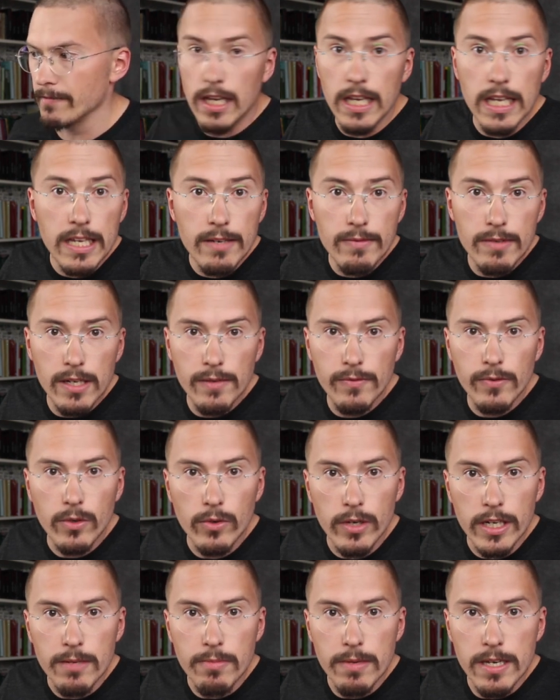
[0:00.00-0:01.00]
Even if
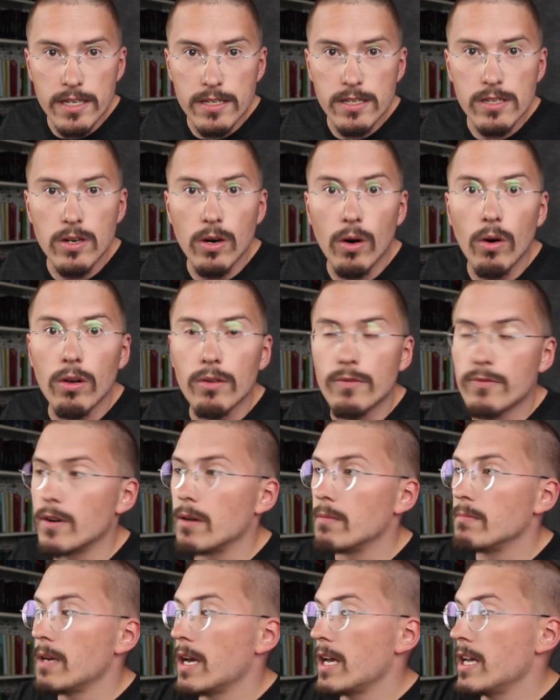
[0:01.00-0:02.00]
GreetMe is called
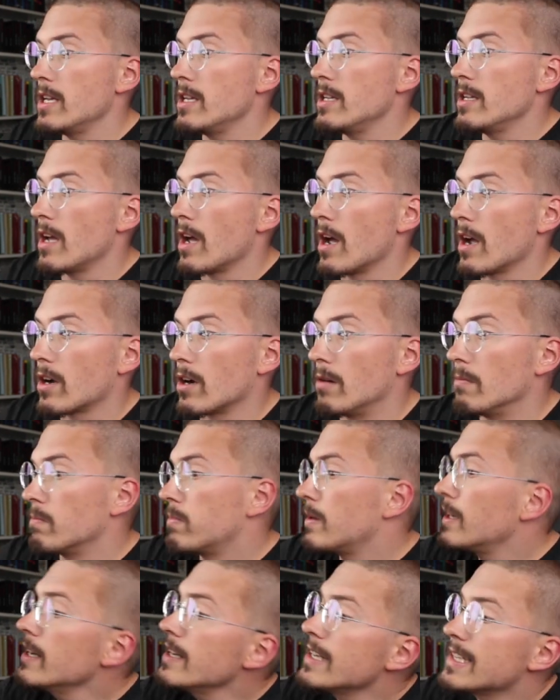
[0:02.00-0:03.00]
from a
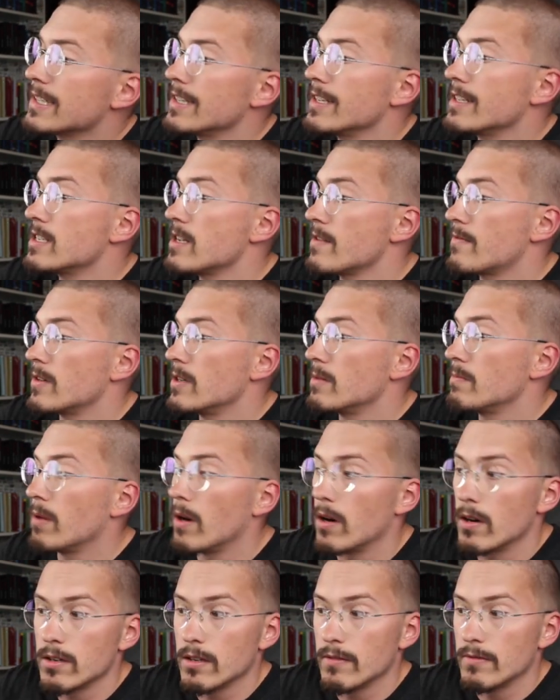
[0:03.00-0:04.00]
completely different
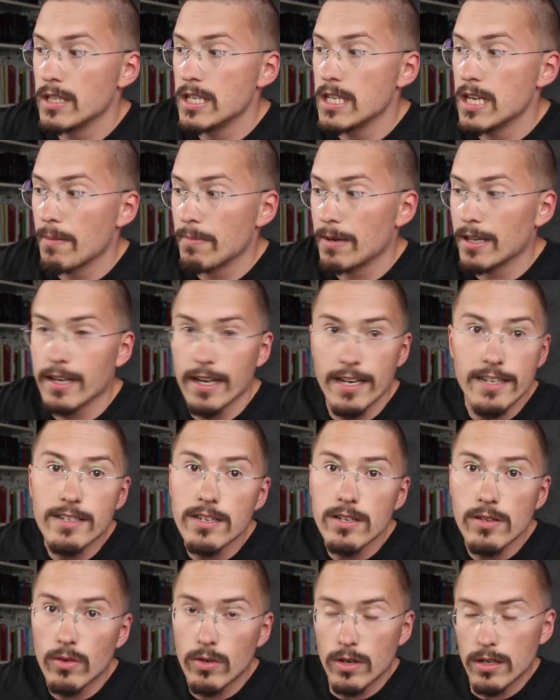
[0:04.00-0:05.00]
part of the
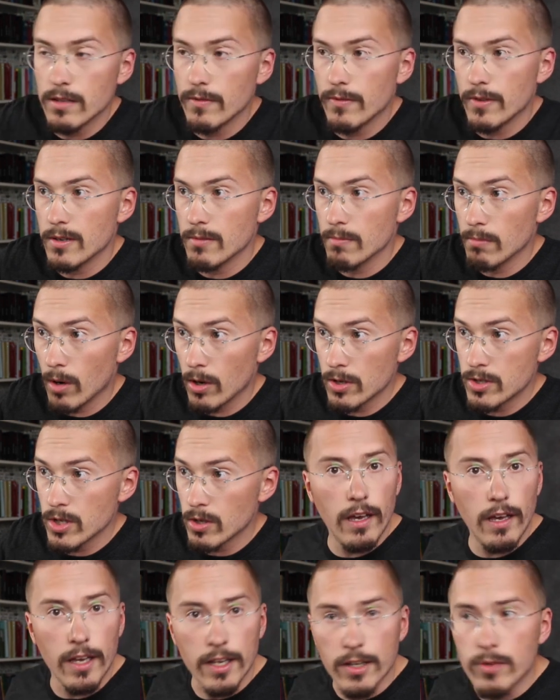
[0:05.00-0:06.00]
application or a different
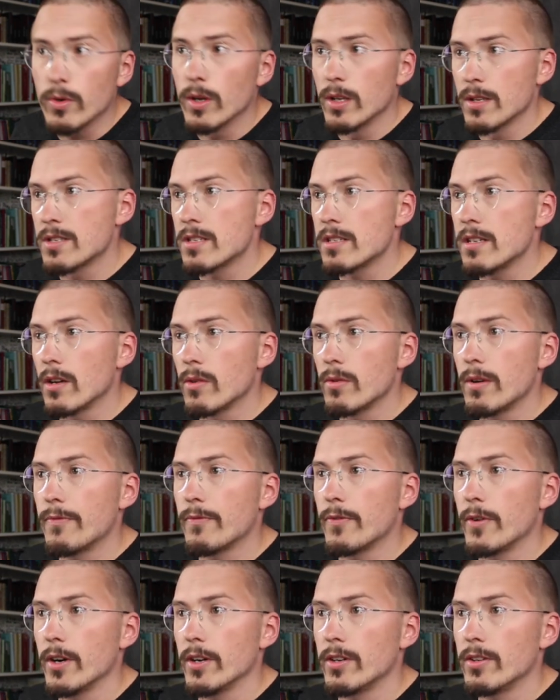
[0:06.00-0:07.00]
module, it will still
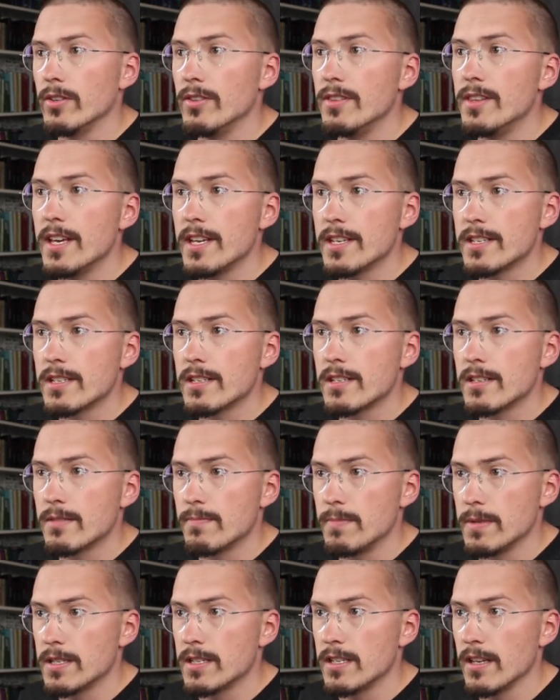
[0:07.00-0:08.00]
refer to this
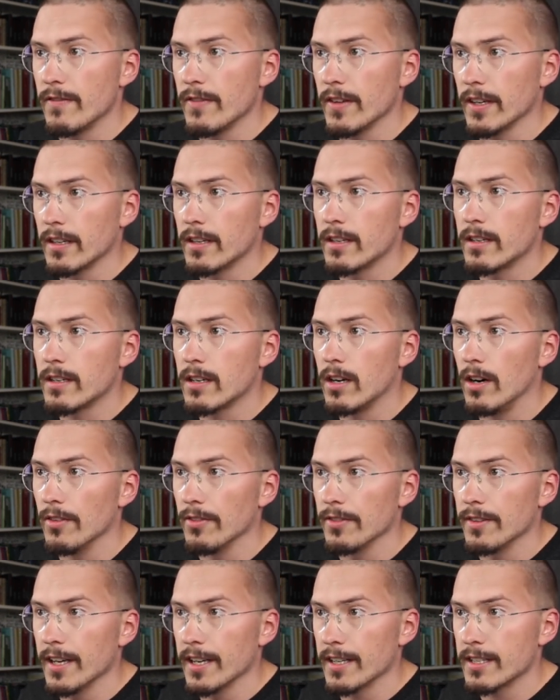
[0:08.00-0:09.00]
specific
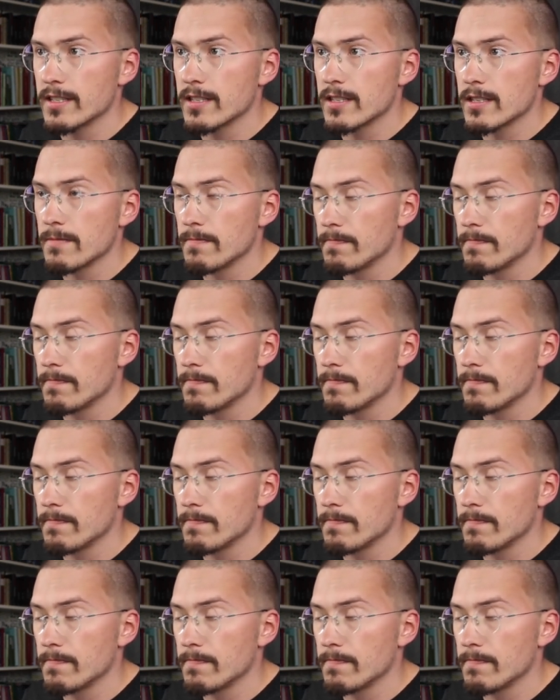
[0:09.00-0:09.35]
context.